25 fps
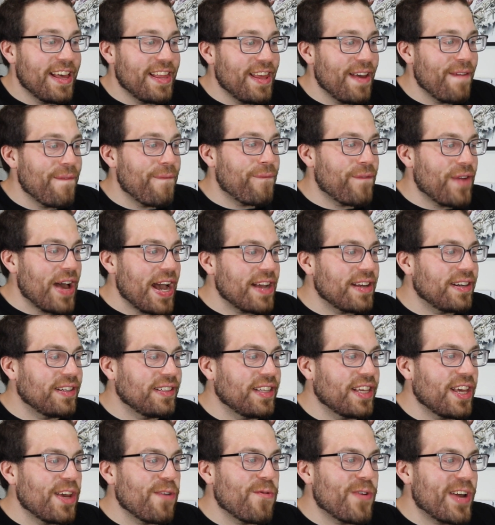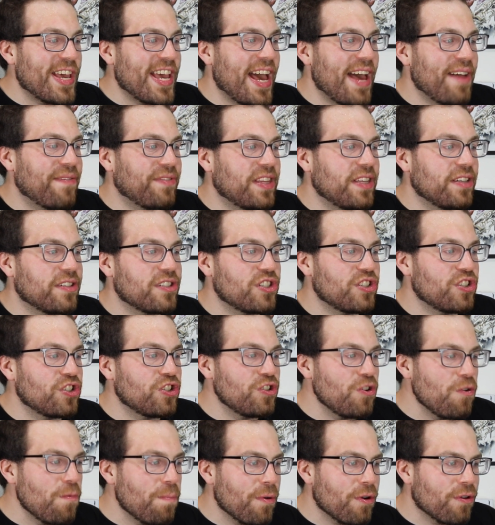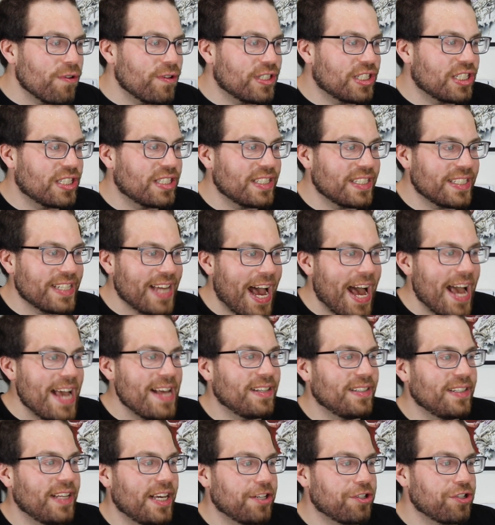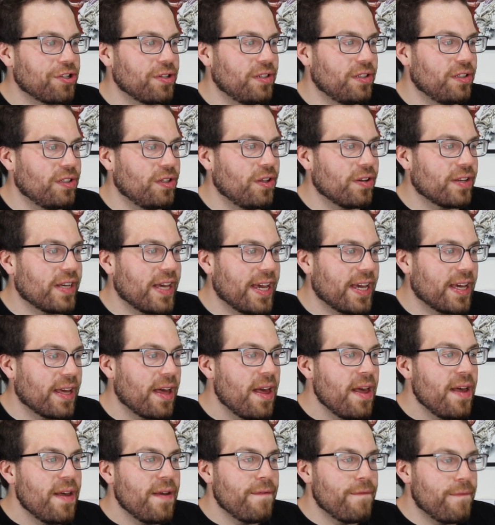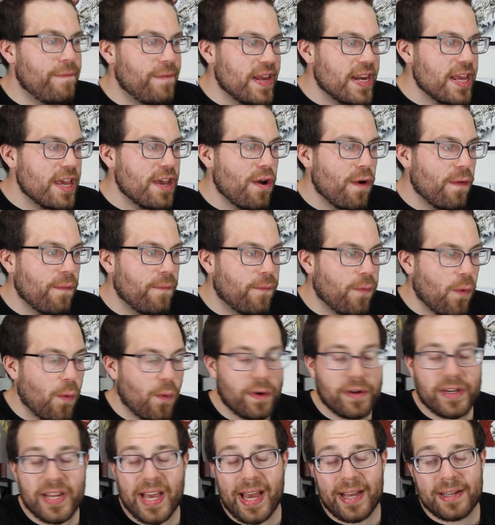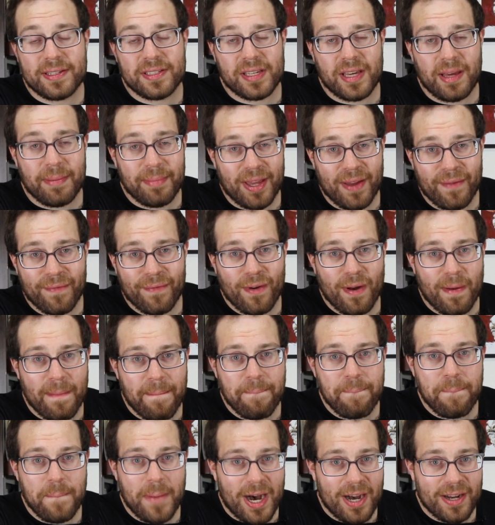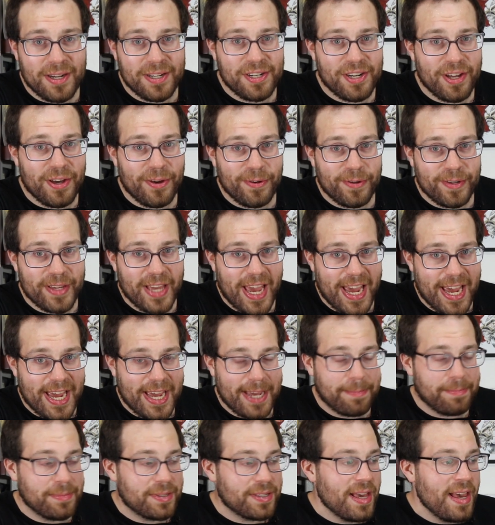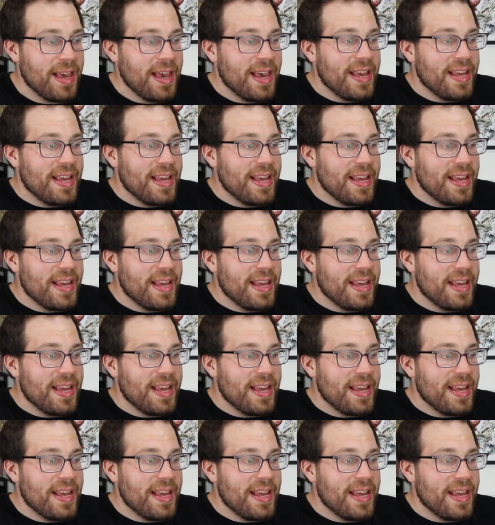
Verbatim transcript: And then finally, we have the super stylish looking Video Vortex coming from Mondo Games.